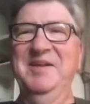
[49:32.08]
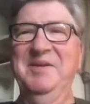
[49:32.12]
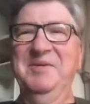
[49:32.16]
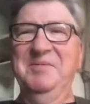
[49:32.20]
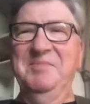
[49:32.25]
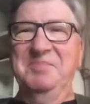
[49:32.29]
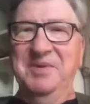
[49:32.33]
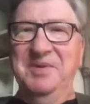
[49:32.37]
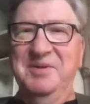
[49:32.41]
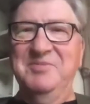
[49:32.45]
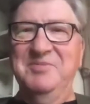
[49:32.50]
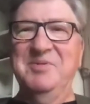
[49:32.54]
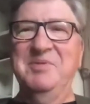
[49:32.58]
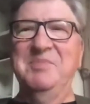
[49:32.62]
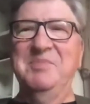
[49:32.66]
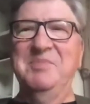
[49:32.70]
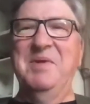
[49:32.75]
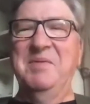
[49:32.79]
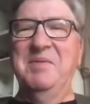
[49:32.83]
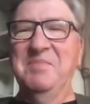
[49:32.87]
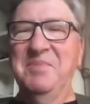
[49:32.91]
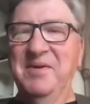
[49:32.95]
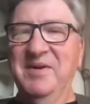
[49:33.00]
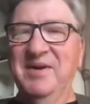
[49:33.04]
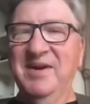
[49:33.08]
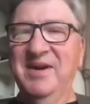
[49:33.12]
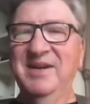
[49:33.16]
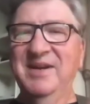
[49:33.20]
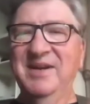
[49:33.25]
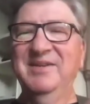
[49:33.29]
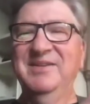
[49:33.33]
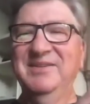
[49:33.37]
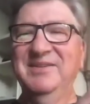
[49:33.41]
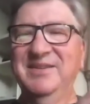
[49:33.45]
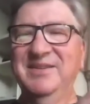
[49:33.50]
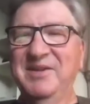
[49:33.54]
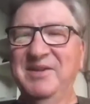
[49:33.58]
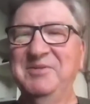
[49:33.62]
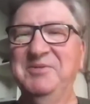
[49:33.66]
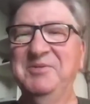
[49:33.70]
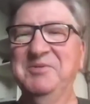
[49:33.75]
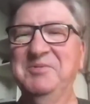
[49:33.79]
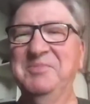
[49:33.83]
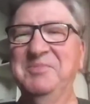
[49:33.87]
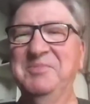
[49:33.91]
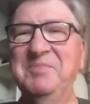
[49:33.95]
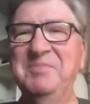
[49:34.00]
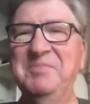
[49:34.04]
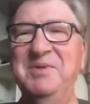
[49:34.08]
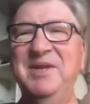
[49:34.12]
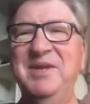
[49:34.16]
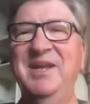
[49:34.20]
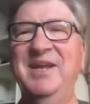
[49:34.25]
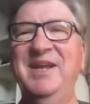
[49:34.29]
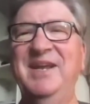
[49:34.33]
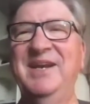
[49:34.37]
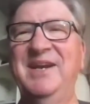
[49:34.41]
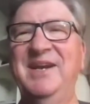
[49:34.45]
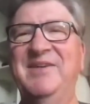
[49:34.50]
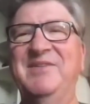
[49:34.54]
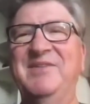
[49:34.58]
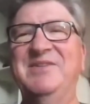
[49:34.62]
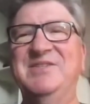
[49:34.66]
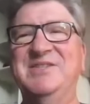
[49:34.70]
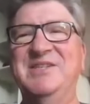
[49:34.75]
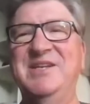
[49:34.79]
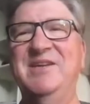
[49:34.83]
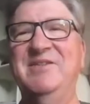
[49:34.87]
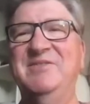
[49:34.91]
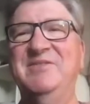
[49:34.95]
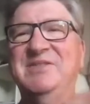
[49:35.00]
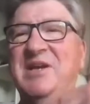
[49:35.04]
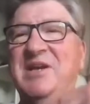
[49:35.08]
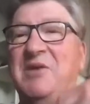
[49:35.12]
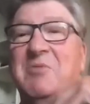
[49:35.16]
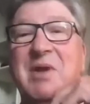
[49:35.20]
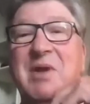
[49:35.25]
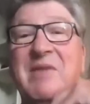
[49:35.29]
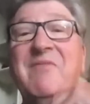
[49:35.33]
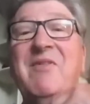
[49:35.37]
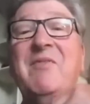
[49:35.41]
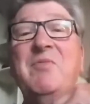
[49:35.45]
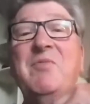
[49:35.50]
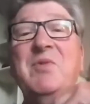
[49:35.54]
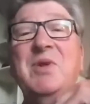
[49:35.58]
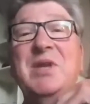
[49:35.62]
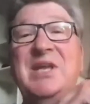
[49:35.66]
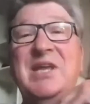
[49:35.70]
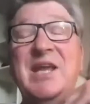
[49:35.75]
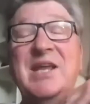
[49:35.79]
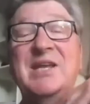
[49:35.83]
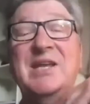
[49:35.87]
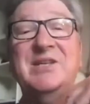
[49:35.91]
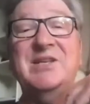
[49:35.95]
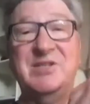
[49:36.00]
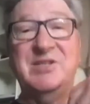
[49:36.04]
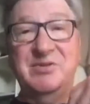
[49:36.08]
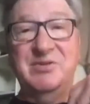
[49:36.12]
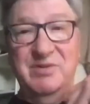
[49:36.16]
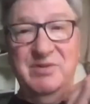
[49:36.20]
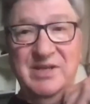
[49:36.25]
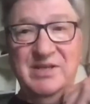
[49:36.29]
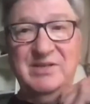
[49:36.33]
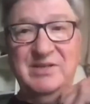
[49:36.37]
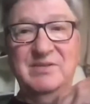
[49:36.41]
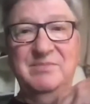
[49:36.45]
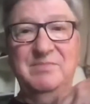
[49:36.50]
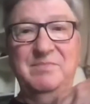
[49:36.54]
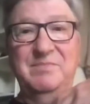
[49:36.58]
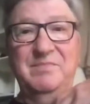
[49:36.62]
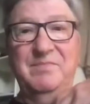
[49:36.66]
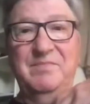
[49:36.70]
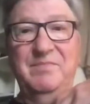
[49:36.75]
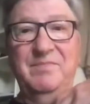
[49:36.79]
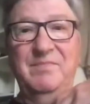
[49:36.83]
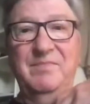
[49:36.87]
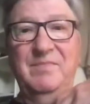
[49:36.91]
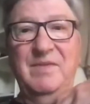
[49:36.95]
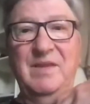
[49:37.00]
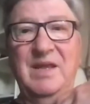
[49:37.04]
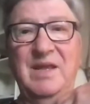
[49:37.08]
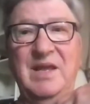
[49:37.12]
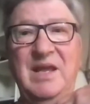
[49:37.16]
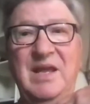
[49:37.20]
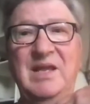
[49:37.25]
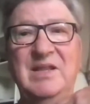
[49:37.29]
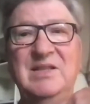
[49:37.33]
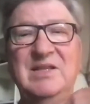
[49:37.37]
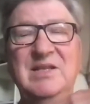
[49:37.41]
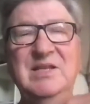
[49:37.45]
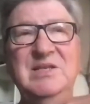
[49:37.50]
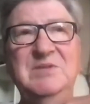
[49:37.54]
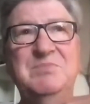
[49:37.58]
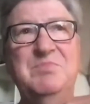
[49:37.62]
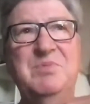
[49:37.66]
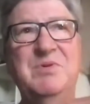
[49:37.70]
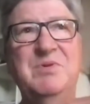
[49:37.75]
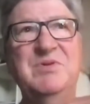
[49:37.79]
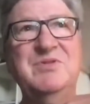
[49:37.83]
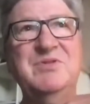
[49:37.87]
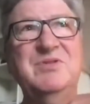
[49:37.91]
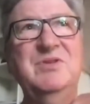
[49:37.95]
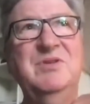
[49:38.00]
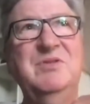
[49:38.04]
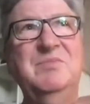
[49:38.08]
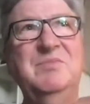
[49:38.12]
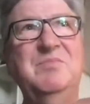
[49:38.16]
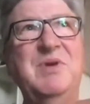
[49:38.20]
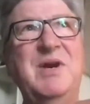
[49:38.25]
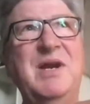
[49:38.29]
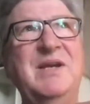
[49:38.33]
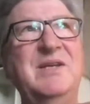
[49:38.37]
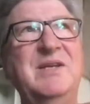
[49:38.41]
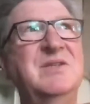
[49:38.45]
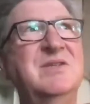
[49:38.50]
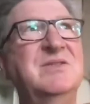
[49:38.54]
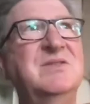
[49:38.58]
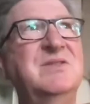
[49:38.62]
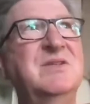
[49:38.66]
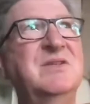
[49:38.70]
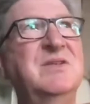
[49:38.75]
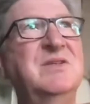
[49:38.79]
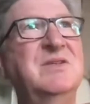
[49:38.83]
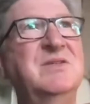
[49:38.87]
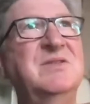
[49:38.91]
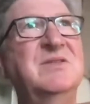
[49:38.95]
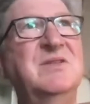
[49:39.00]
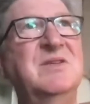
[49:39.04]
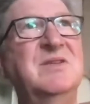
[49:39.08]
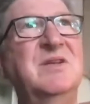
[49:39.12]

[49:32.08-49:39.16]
but remembering the human being in ourselves, however we get to it. And these personal practices